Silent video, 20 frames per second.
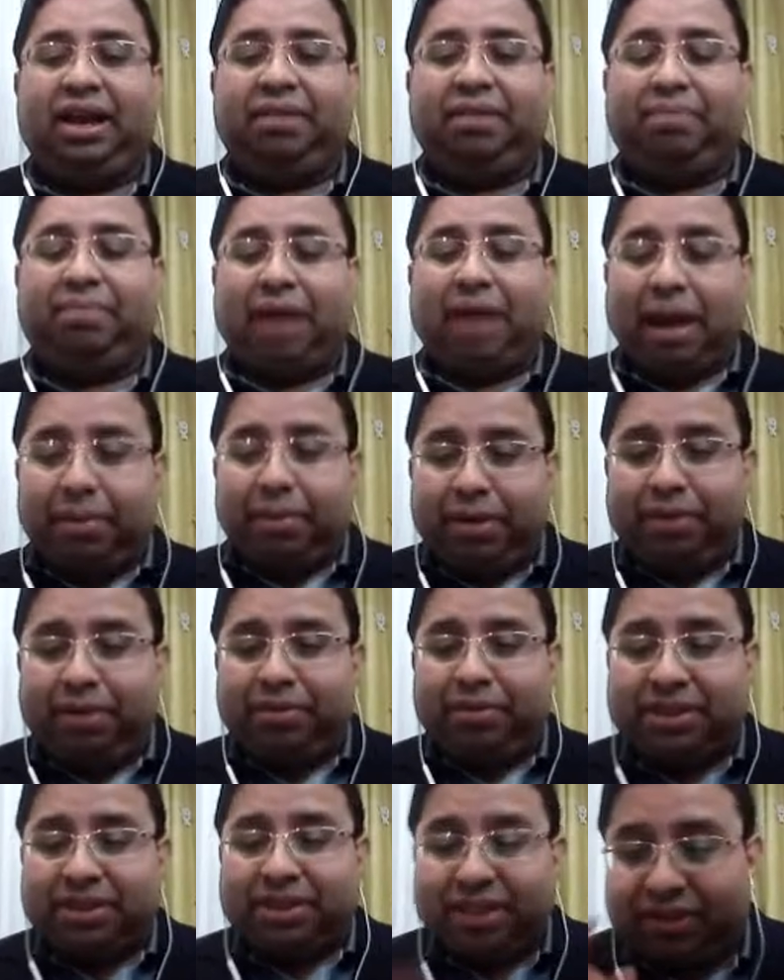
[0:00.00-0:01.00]
And primary
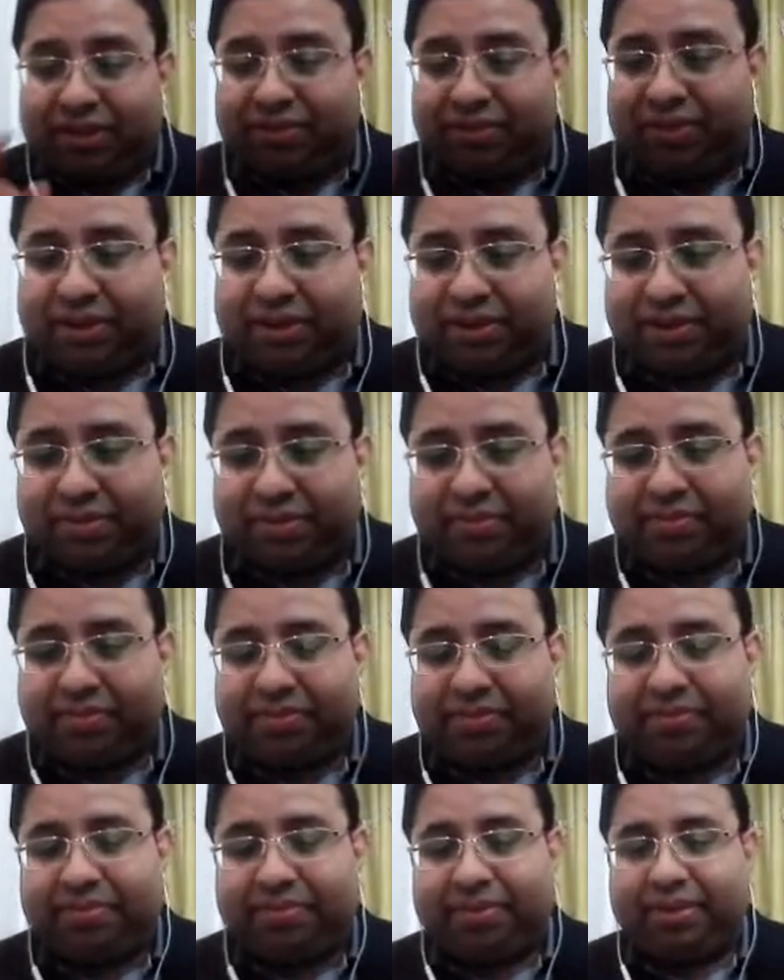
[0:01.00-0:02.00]
data means survey.
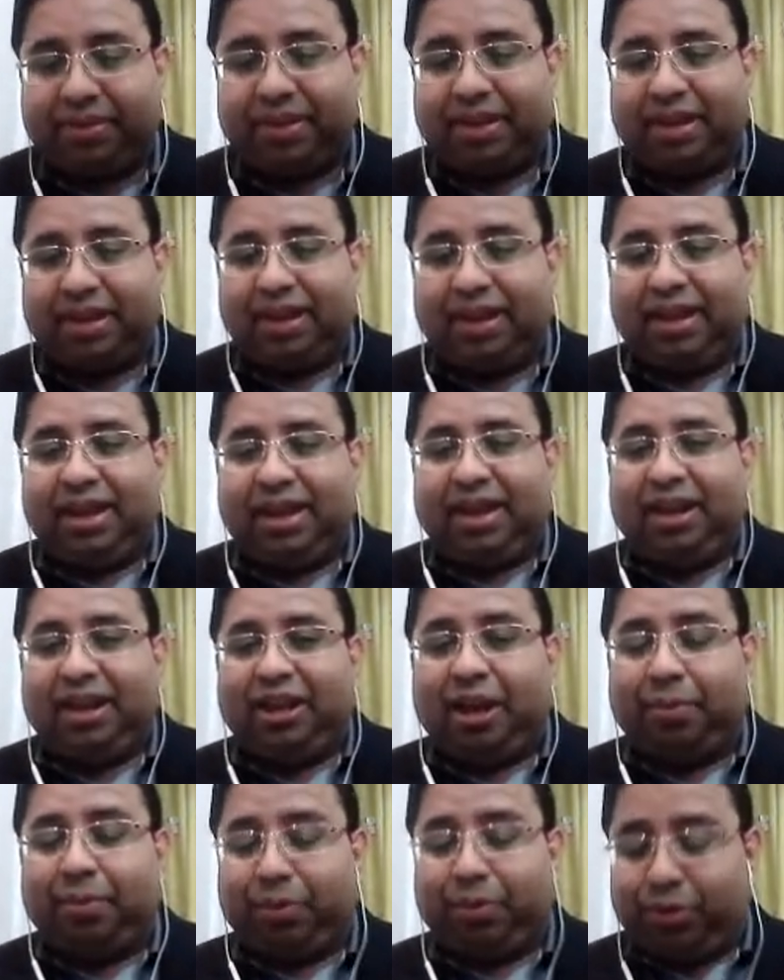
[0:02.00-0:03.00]

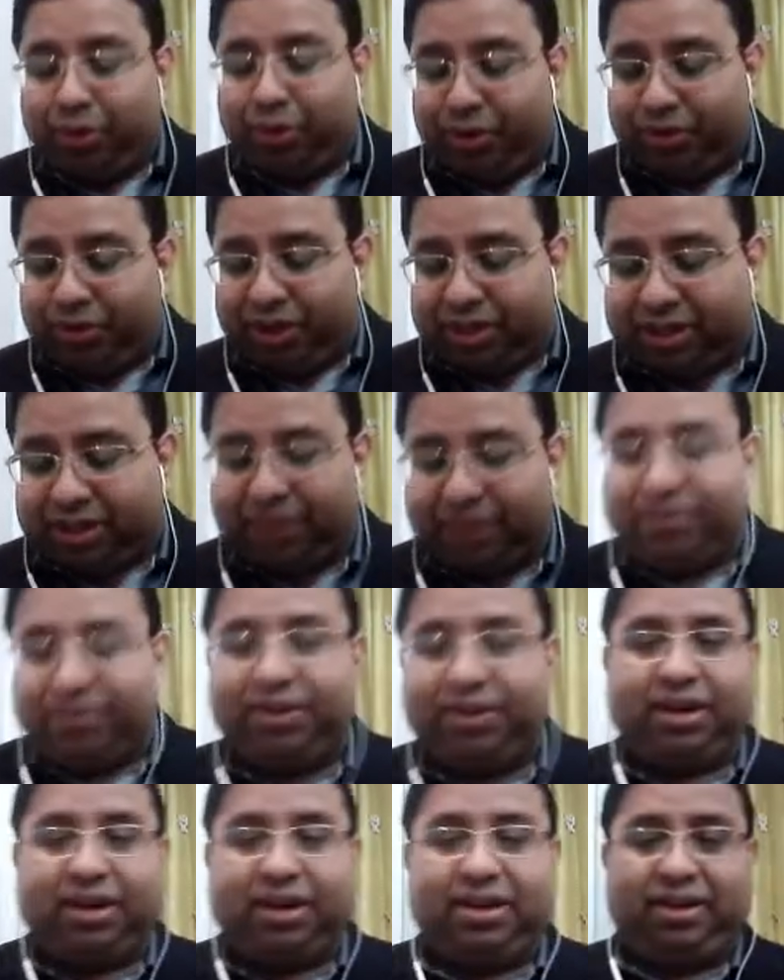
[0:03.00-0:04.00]
You have to do the
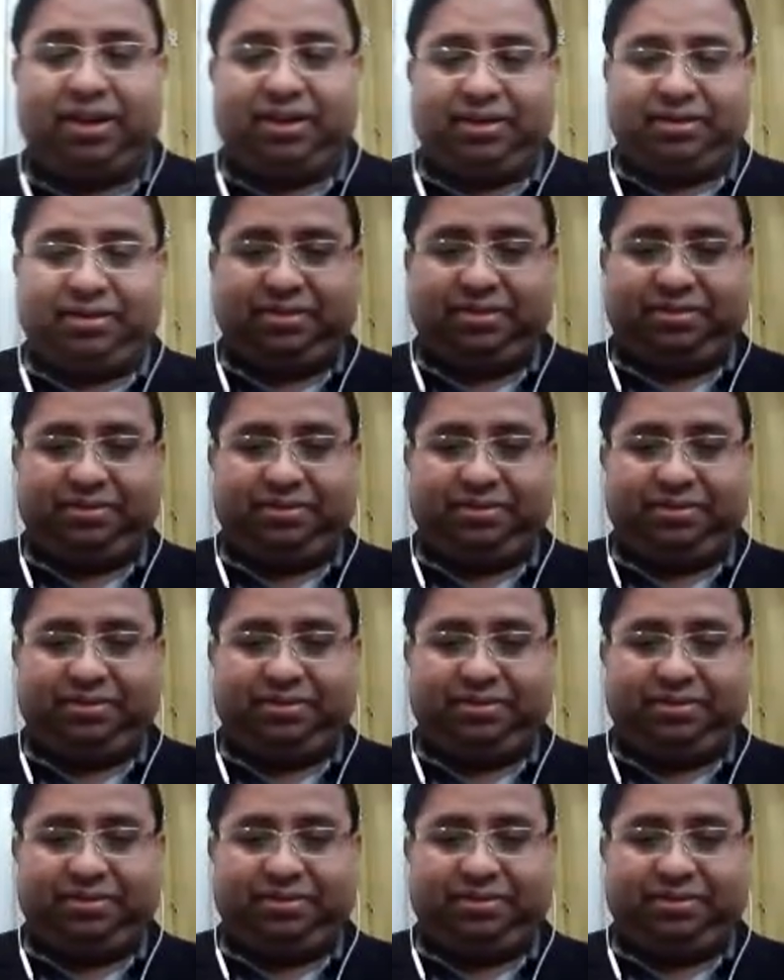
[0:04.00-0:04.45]
survey directly.